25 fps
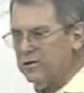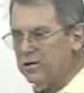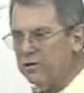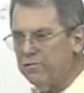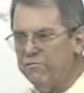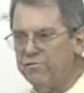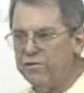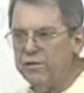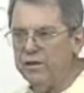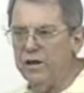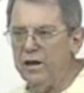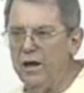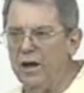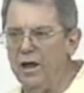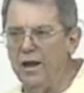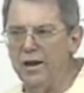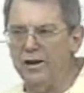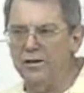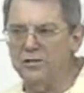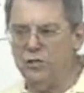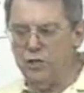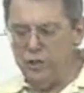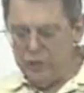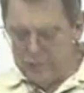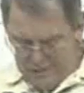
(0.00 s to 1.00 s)
of
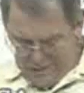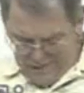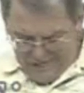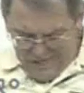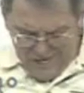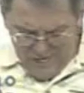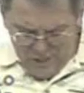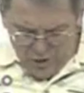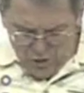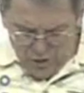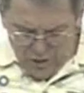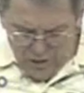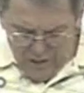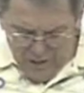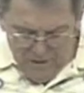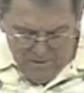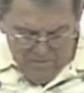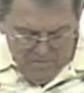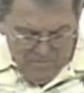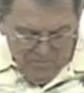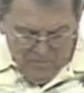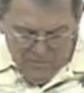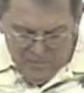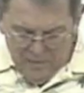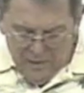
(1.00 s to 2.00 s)
theology teaching,
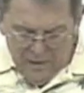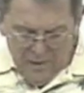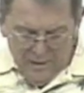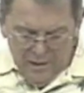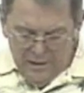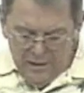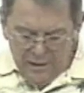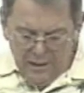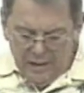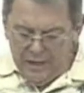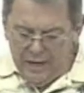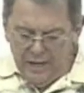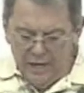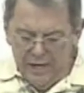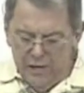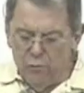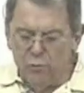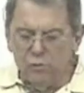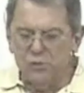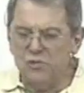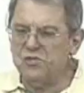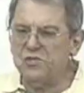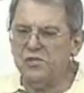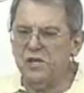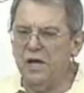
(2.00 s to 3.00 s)
and he
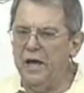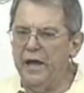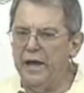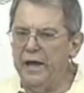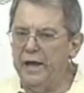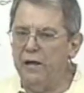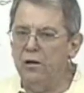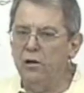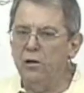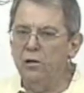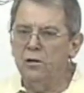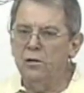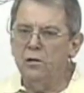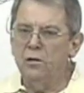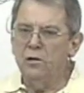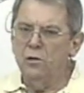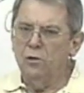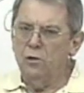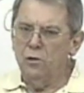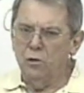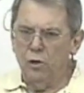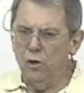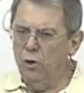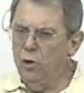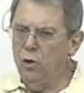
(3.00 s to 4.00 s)
was saying,
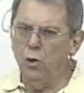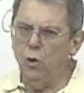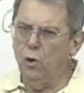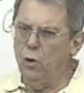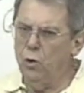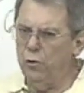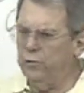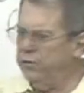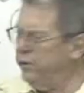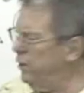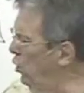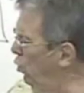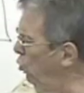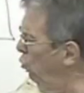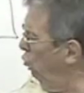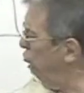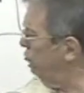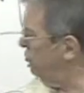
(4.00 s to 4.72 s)
oh, the Old